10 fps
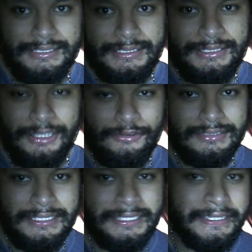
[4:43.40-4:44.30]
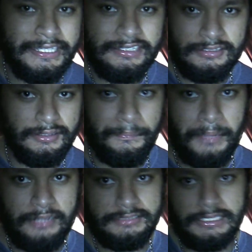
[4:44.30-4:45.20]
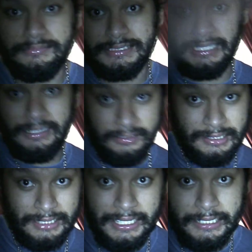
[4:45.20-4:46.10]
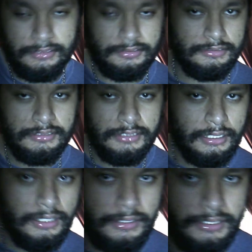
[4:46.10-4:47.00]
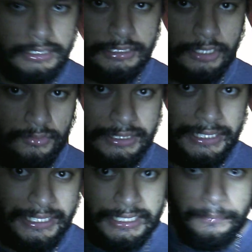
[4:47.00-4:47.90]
you don't hear about them until later, when they come